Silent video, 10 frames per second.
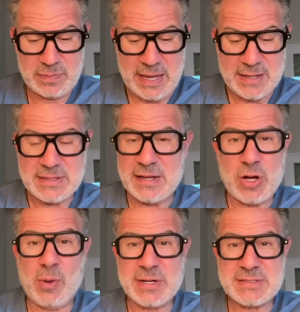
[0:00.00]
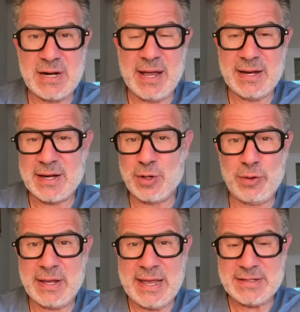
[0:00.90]
And no one has denied it,
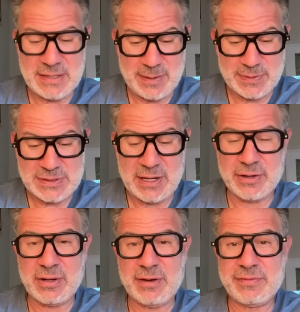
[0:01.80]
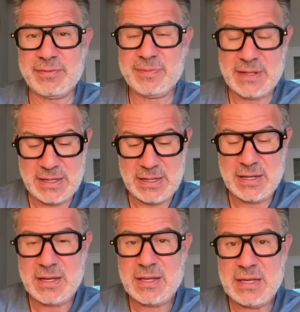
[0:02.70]
including Anton Postolnikov.
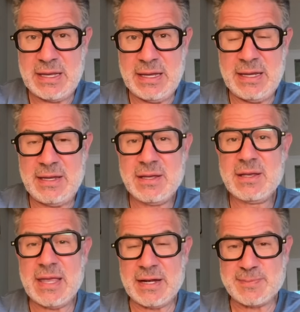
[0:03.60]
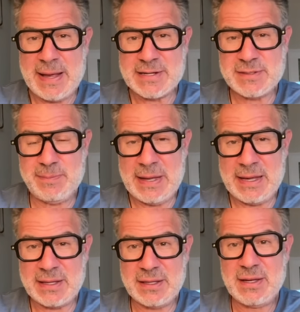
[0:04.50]
He and his Paxum
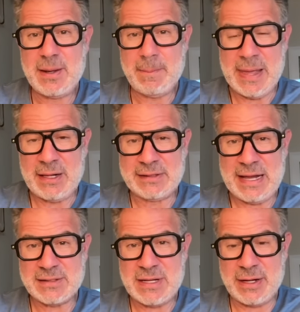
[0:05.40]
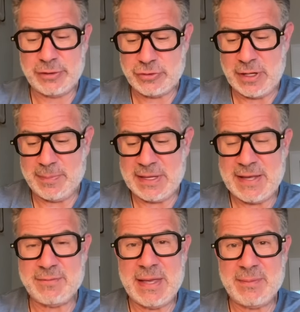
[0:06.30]
Bank bailed out Donald Trump and
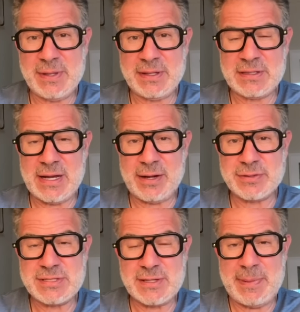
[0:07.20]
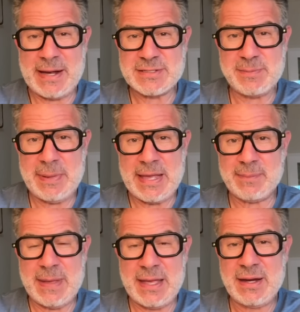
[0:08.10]
gave him $8 million that the Paxum
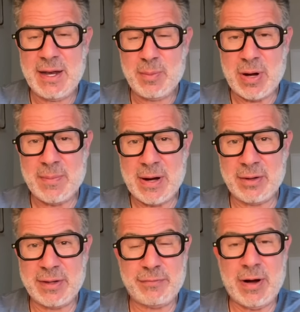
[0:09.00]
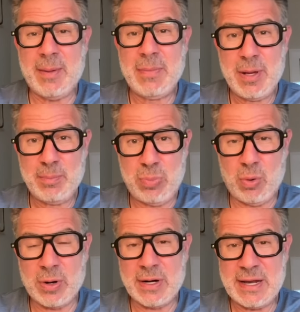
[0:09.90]
Bank made primarily from
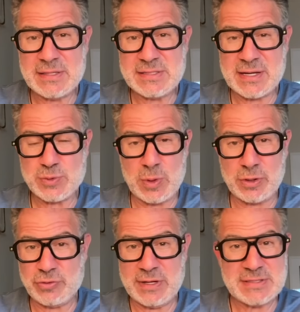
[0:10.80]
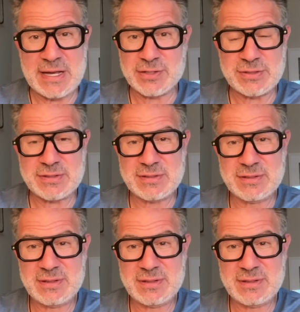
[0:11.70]
porn and sex worker transactions.